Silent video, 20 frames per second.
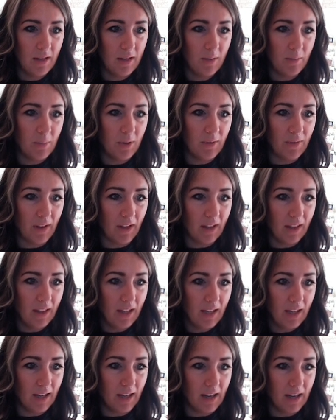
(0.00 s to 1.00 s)
But if I
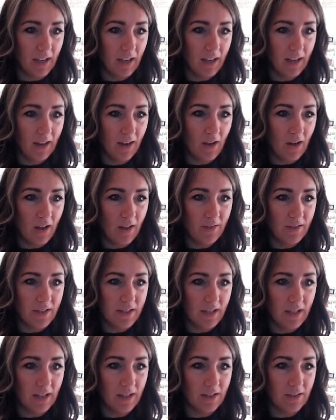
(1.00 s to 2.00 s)
click on it, all of a
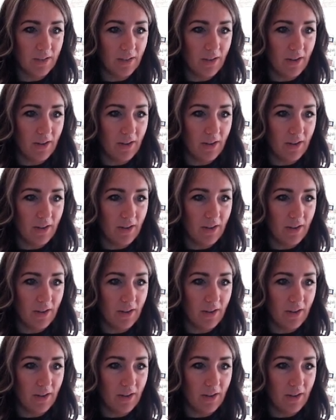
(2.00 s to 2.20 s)
sudden there's